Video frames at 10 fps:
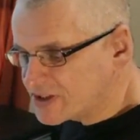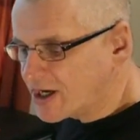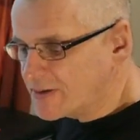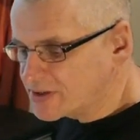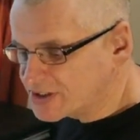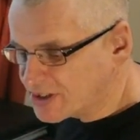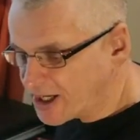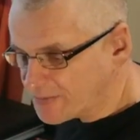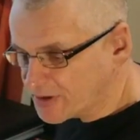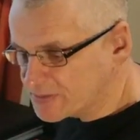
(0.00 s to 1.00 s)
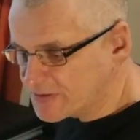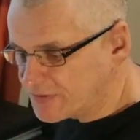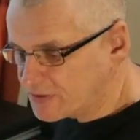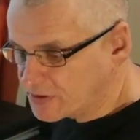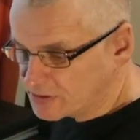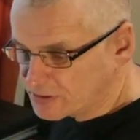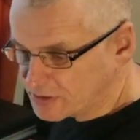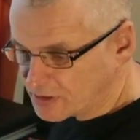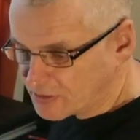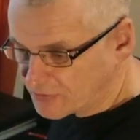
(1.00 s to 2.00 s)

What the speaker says: time to type them, so if you can go